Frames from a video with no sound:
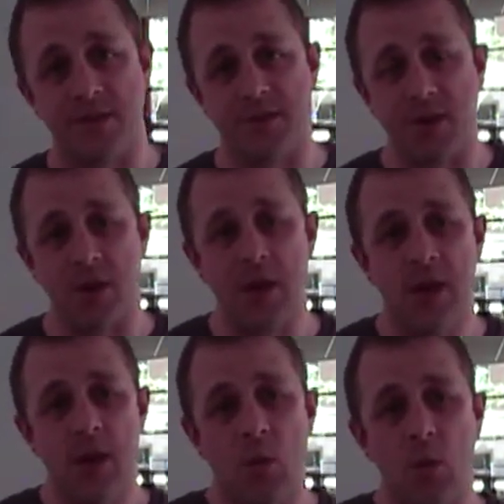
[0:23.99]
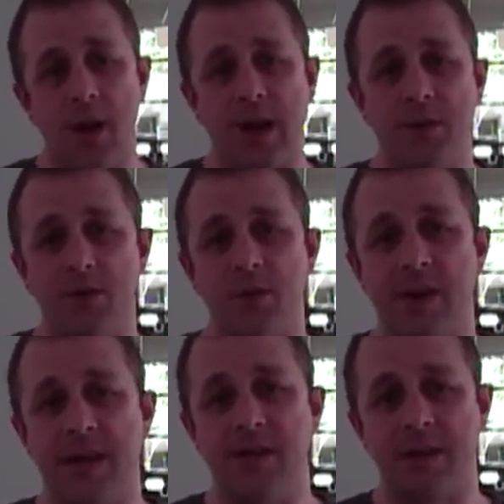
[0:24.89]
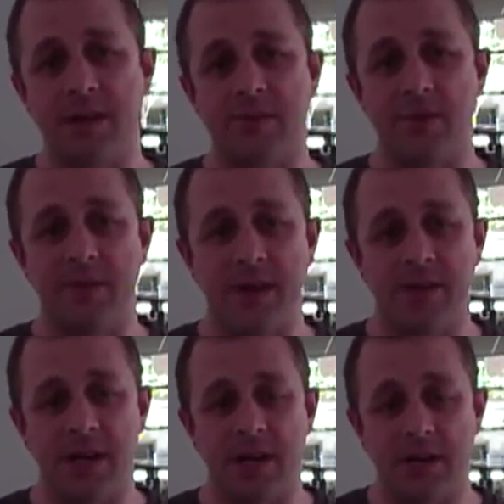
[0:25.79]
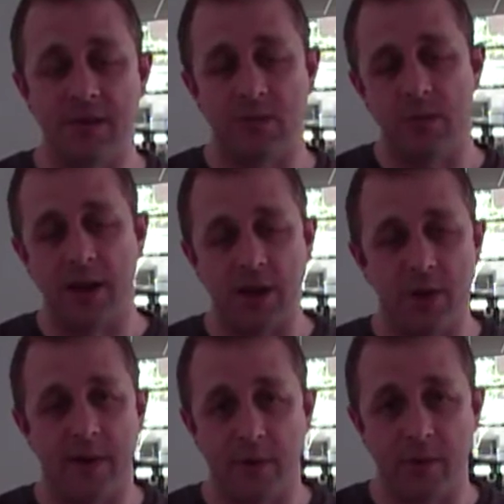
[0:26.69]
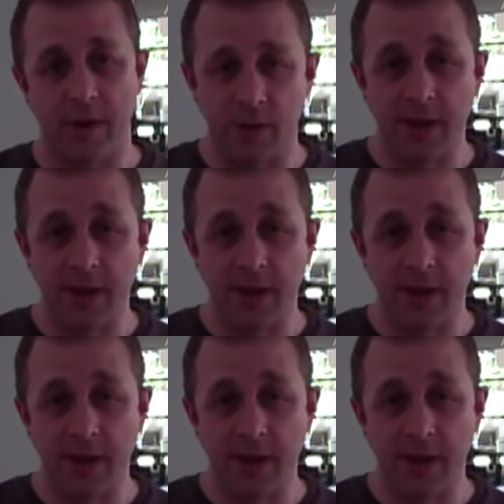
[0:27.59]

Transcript: And so what I was trying to cover in my talk, and what I hope everyone agrees.